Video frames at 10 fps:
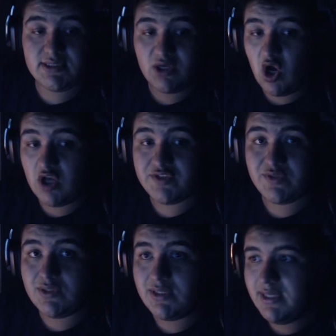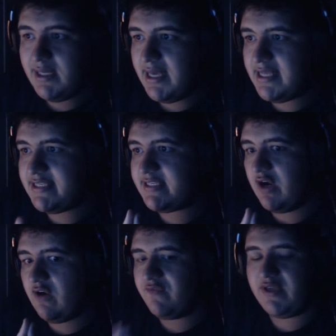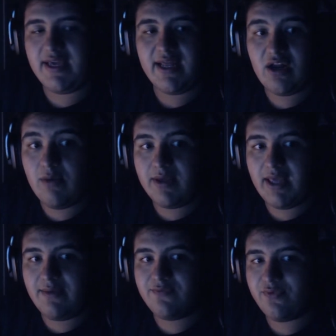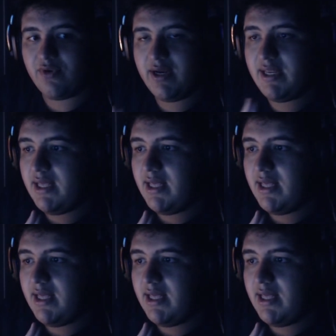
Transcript: The console itself, you can get a couple games for it,